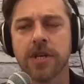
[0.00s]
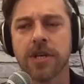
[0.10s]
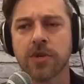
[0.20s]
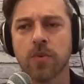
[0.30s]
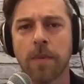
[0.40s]

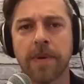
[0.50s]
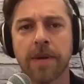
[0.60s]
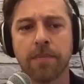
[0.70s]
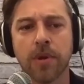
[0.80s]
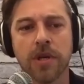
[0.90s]
swapping
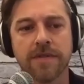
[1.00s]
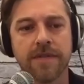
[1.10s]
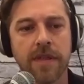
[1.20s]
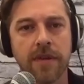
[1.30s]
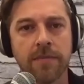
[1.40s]
applause
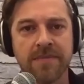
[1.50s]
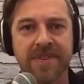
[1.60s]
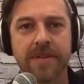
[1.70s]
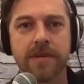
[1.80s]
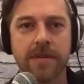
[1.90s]
for
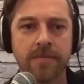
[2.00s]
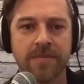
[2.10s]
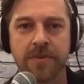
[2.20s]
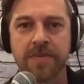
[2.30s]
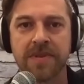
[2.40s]
thumbs
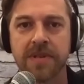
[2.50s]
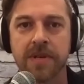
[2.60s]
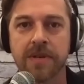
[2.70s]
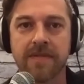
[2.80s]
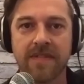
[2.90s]
thumbs ups
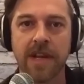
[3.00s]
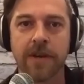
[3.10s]
though, flying up.